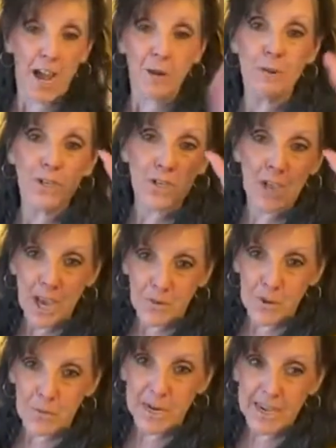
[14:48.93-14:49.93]
I wish
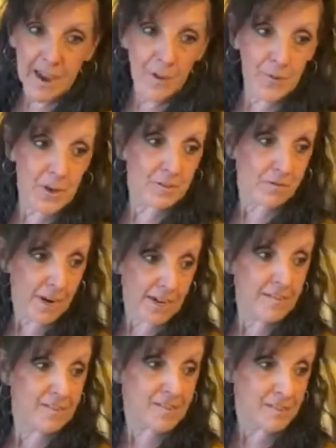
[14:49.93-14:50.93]
everybody out there
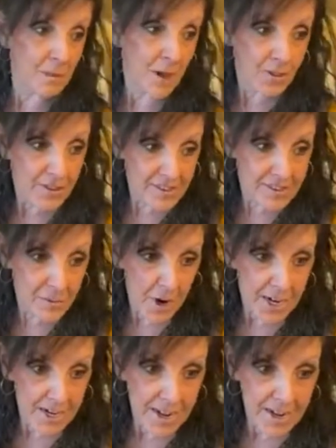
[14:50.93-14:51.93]
right could smell this
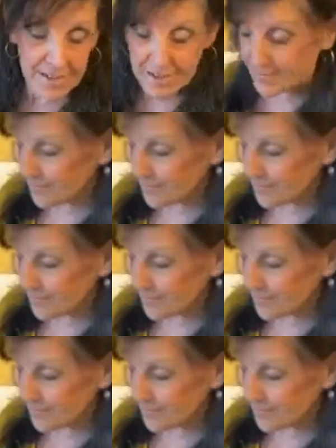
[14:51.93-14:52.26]
right now.